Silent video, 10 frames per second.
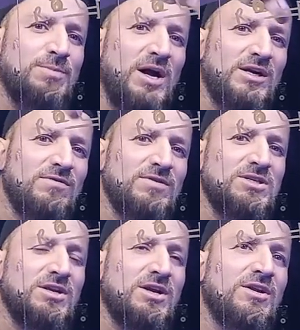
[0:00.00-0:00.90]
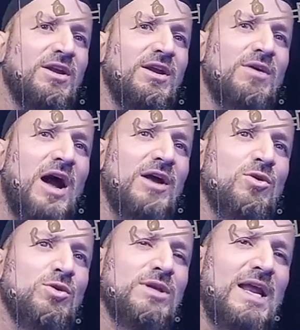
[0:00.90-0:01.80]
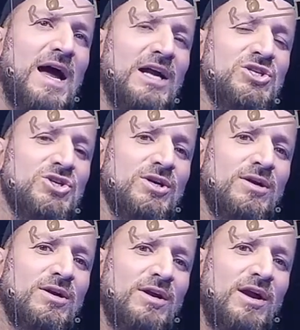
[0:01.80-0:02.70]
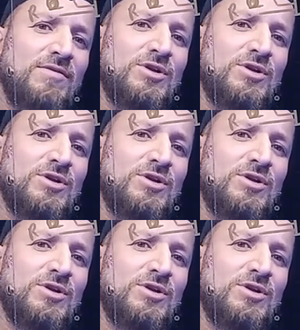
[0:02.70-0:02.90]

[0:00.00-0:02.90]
part of the circuitry, I know the latch, if the